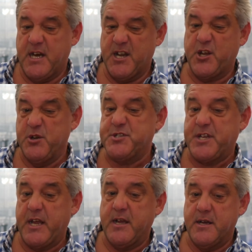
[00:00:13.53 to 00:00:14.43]
an
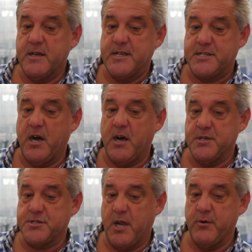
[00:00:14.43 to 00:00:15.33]
acoustic
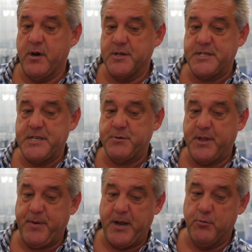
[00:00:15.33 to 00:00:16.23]
guitar solo artist with
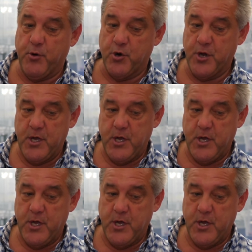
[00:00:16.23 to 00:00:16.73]
a pedal board,